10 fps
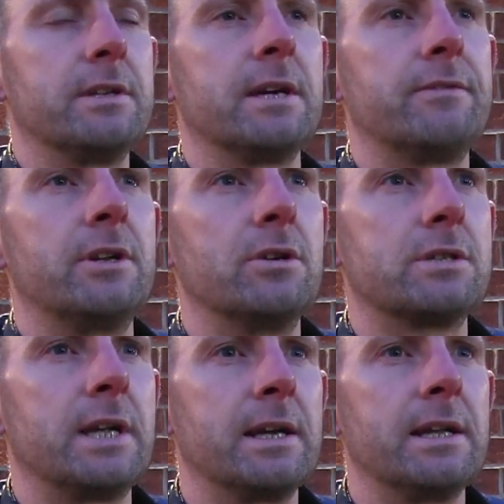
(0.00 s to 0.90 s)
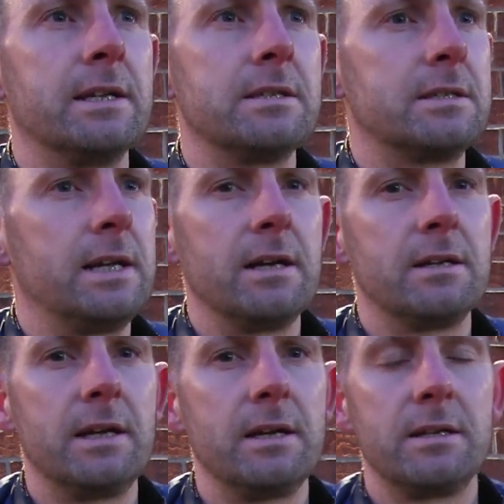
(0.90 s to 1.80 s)
definitely looks like it is,
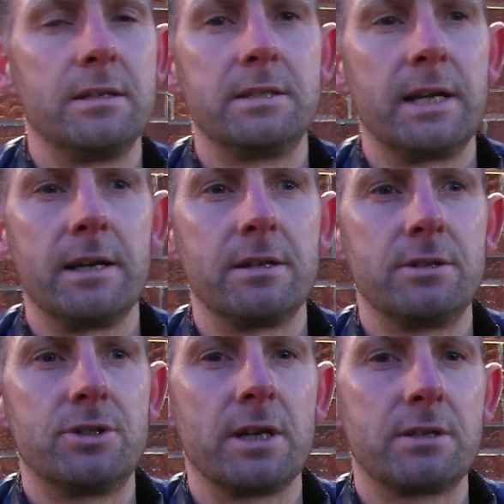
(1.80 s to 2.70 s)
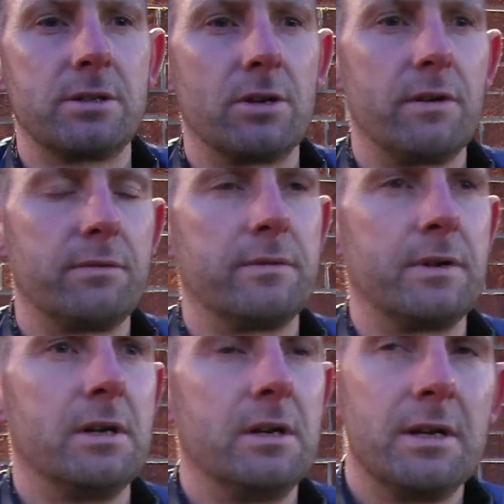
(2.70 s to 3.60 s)
yeah. And Jack's gone off with
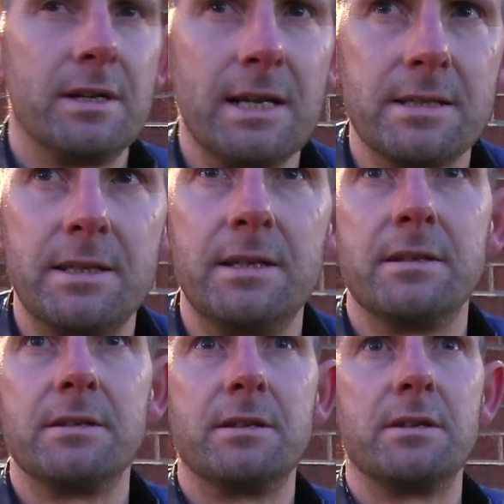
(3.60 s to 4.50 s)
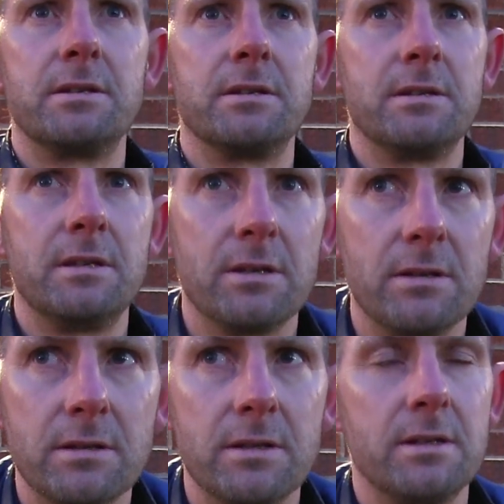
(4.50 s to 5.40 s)
a nasty, you
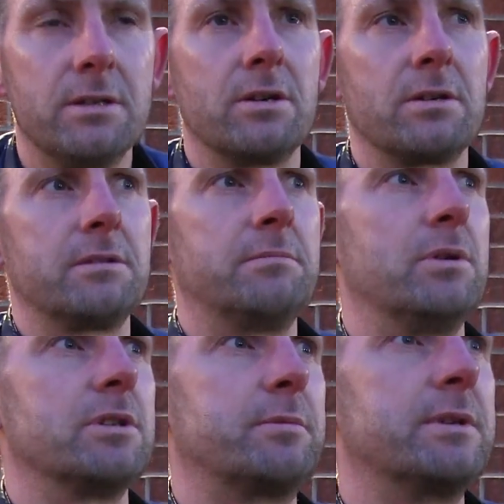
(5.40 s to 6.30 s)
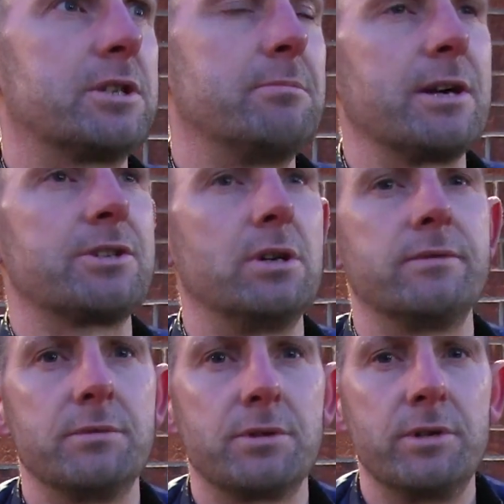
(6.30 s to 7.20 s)
know, not the ball's been smashed
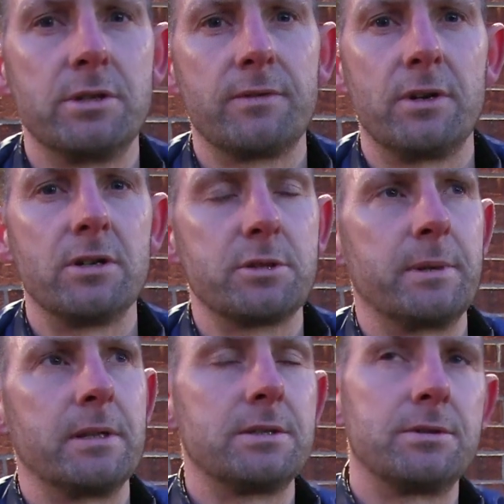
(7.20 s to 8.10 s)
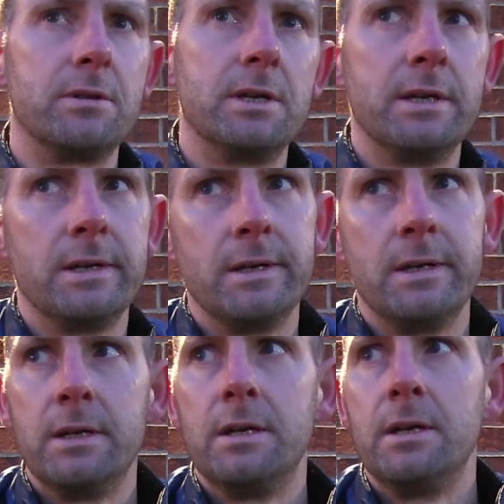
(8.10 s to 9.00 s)
off him, so he's off to hospital. So,
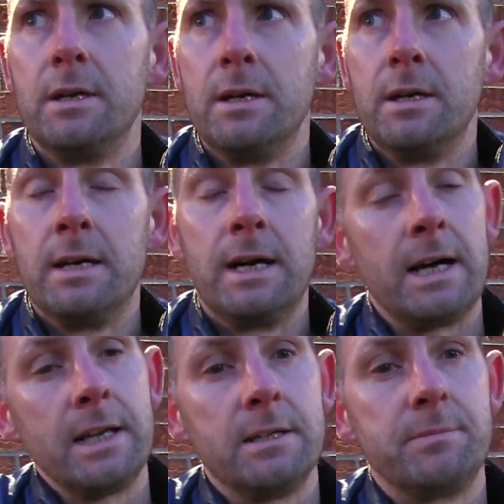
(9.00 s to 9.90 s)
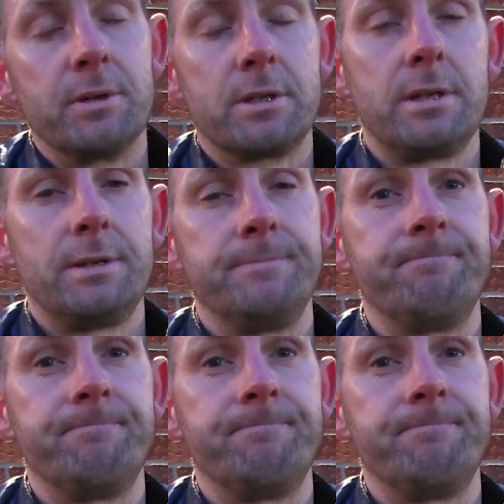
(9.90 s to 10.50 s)
aye, but,